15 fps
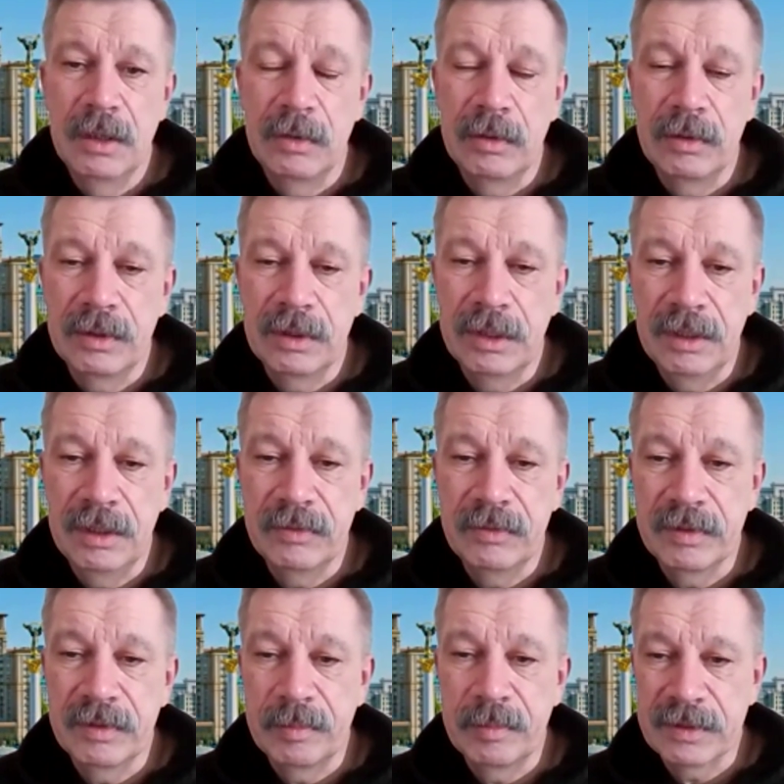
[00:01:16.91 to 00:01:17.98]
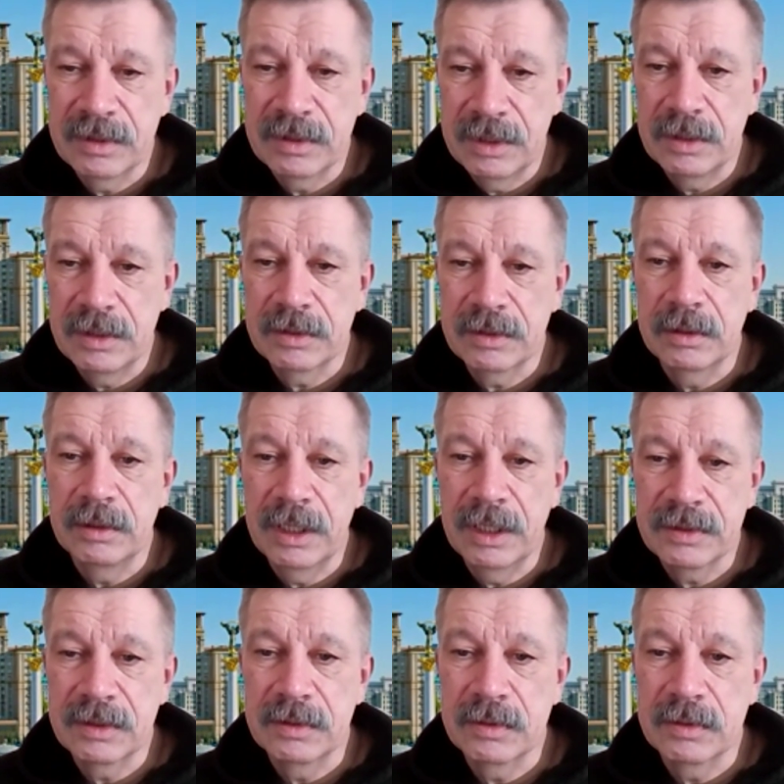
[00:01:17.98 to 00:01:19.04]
on the eve of the presidential election.